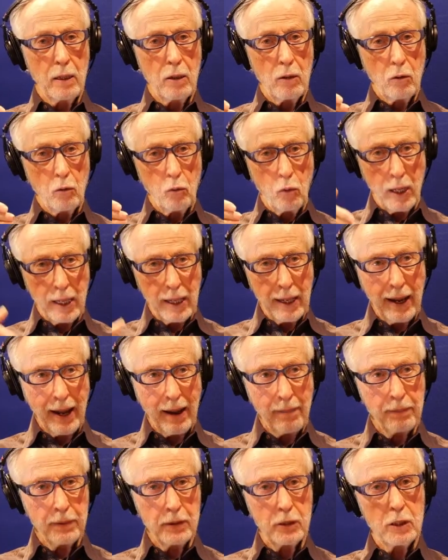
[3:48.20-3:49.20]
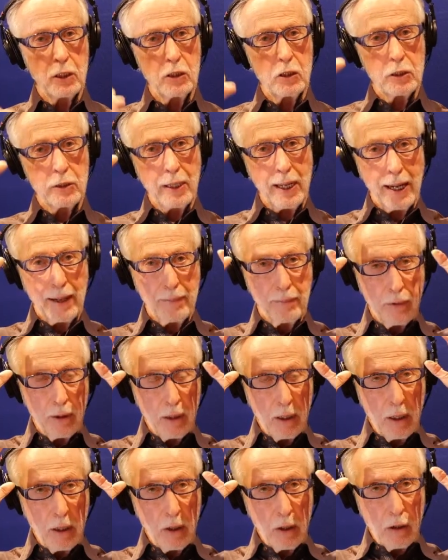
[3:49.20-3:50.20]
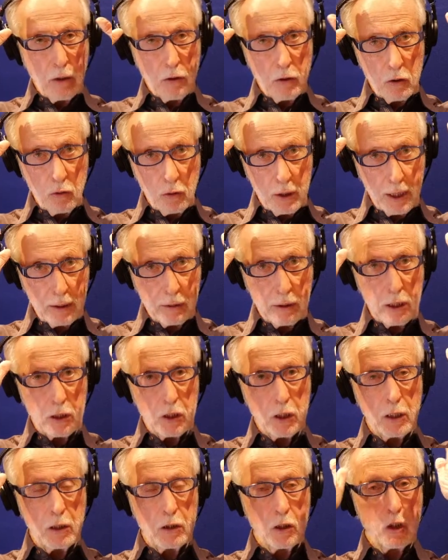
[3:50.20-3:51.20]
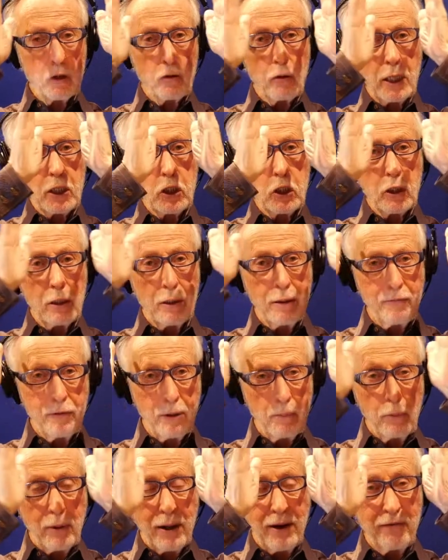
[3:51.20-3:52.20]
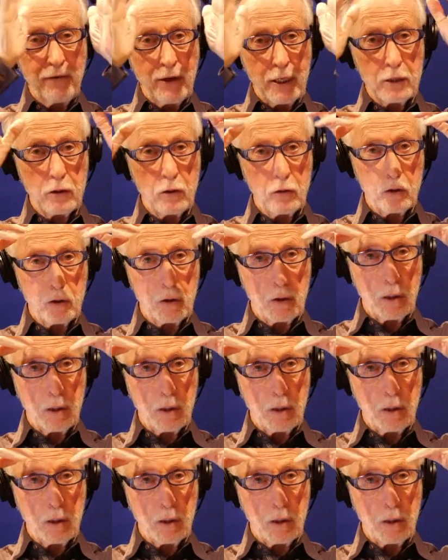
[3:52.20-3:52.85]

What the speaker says: what happens is that you get this constriction of the blood vessels in the